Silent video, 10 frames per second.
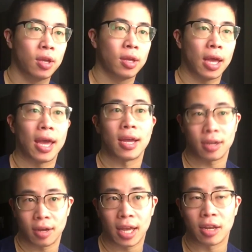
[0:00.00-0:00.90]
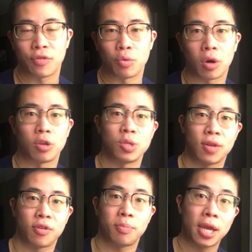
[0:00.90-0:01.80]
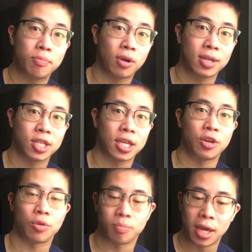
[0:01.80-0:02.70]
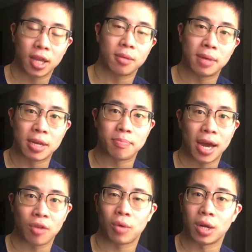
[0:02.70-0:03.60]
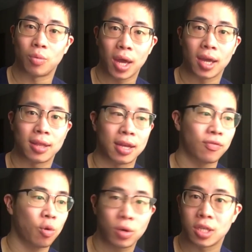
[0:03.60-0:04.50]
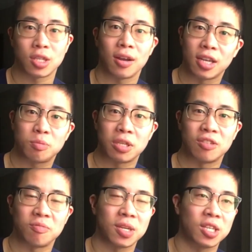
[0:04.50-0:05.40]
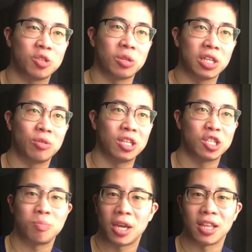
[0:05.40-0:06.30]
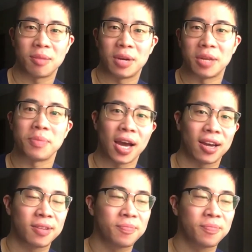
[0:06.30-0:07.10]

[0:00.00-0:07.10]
And again, if you are using it for paid projects and you're making the money back right away, then of course it's not expensive because you're literally just making the money back